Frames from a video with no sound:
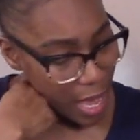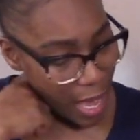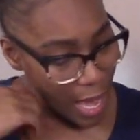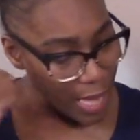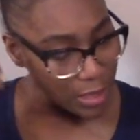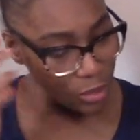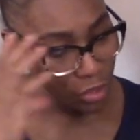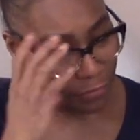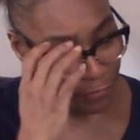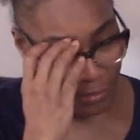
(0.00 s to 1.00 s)
How did
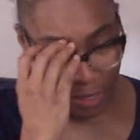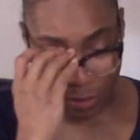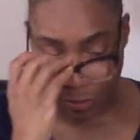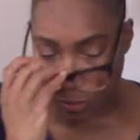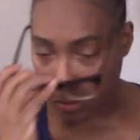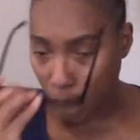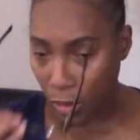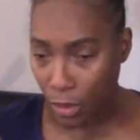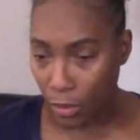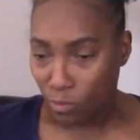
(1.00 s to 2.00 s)
you feel
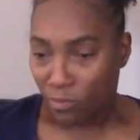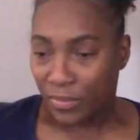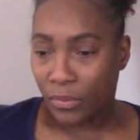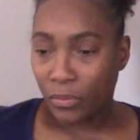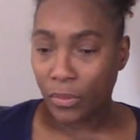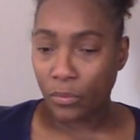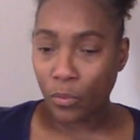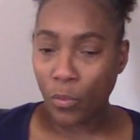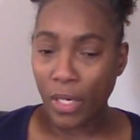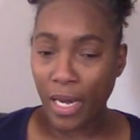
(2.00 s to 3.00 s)

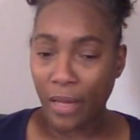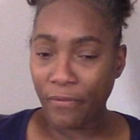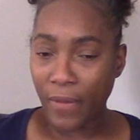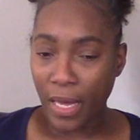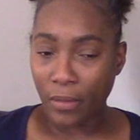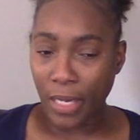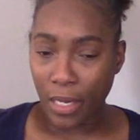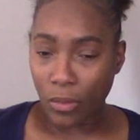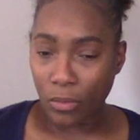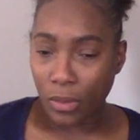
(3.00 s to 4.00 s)
when I found
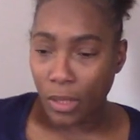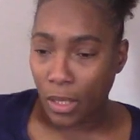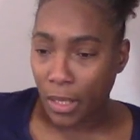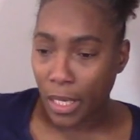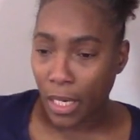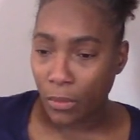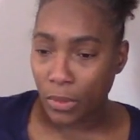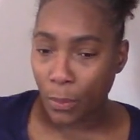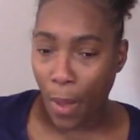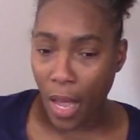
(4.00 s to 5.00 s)
out that I
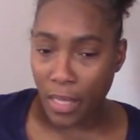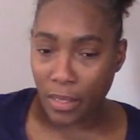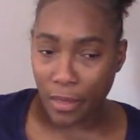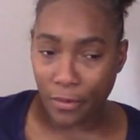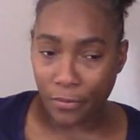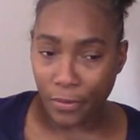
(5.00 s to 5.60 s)
was positive?